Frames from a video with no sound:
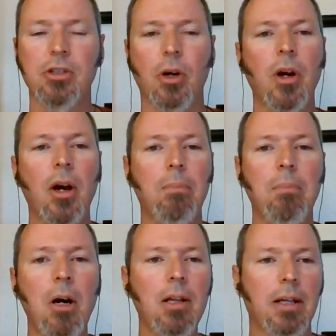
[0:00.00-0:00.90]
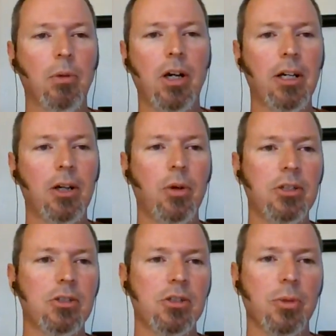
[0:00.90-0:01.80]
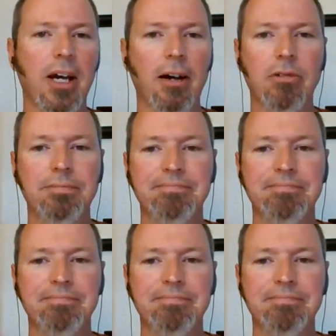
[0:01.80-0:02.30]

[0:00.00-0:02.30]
So Molly, Great. what kind of questions do we have?